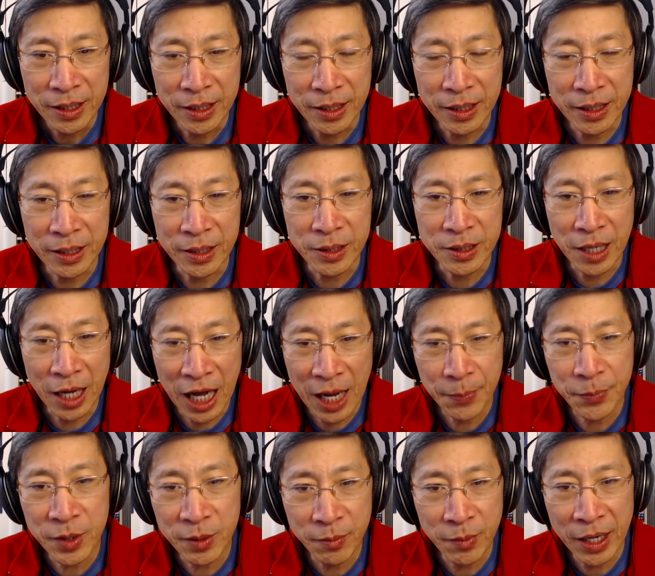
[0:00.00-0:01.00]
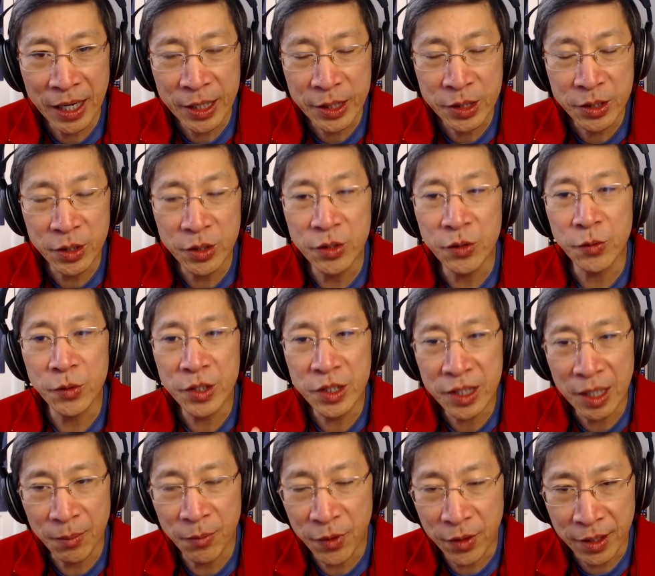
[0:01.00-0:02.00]
is optimized to do
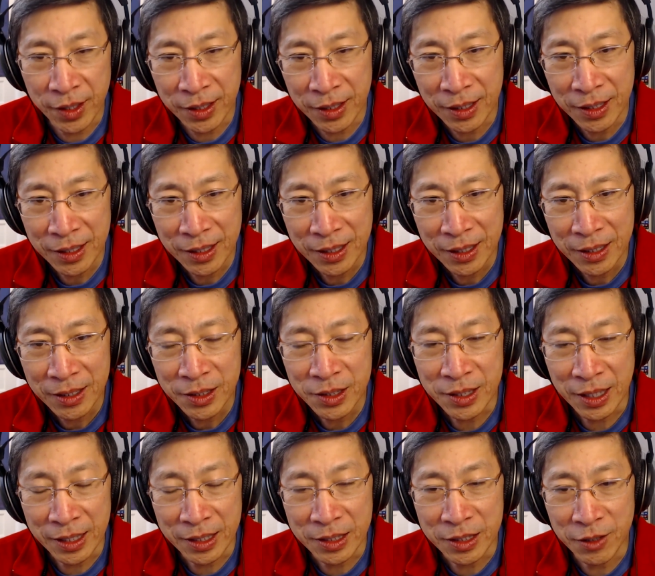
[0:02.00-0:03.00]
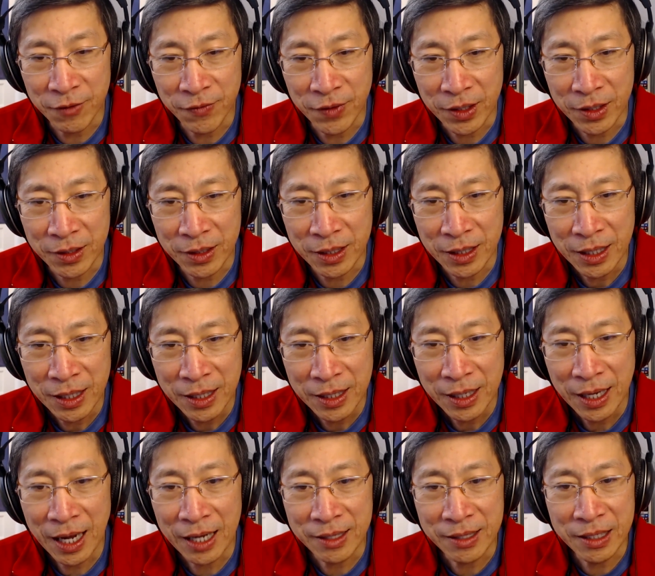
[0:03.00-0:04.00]
something scientifically
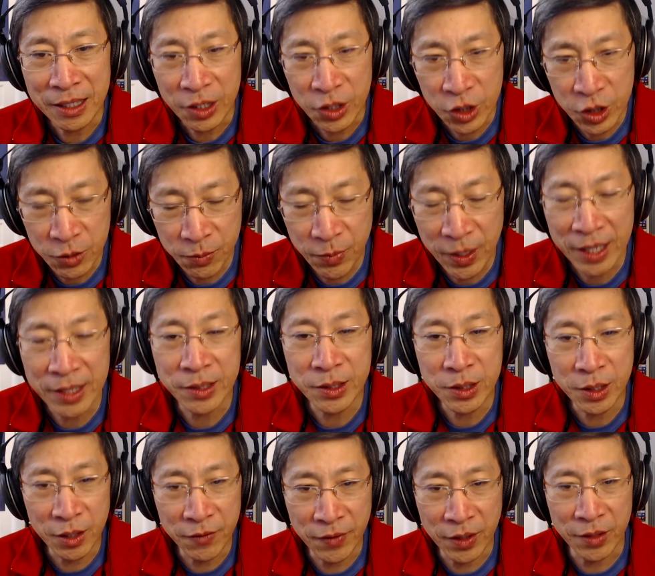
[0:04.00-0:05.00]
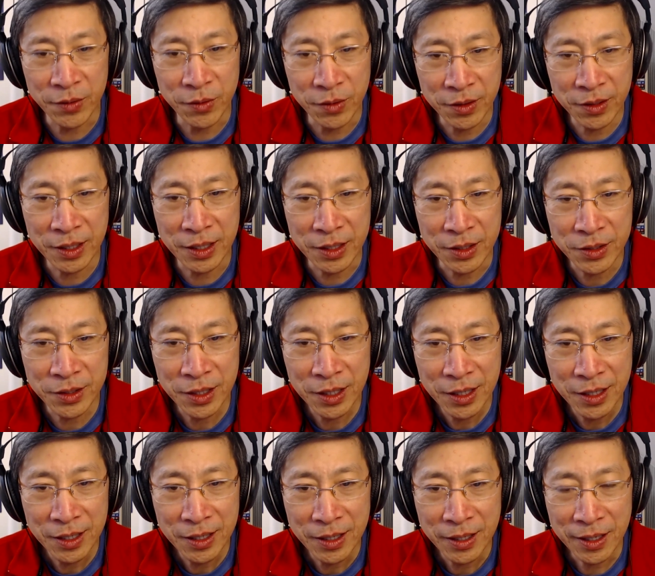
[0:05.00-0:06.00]
at the expense of other things.
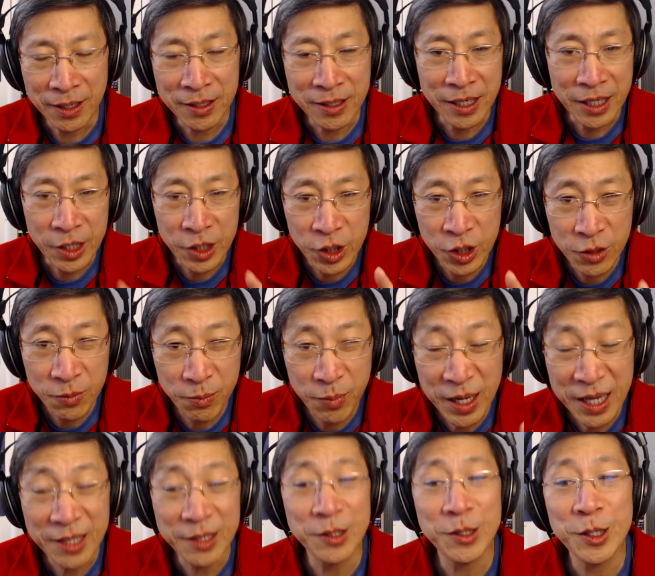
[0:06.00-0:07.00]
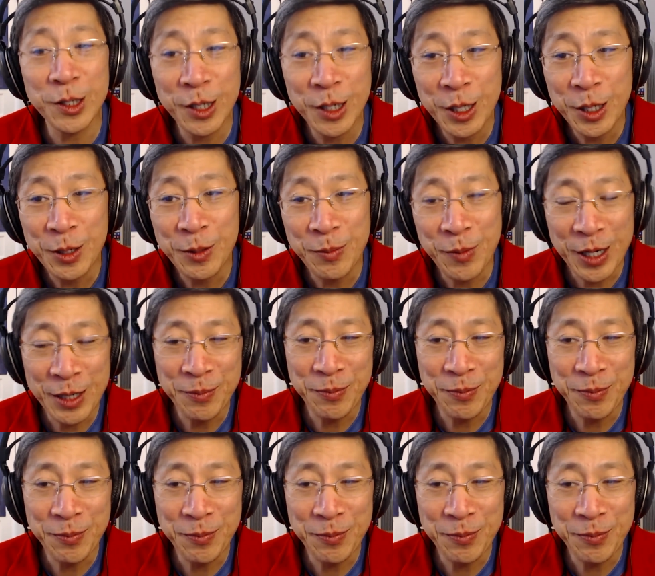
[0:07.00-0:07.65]
And expense might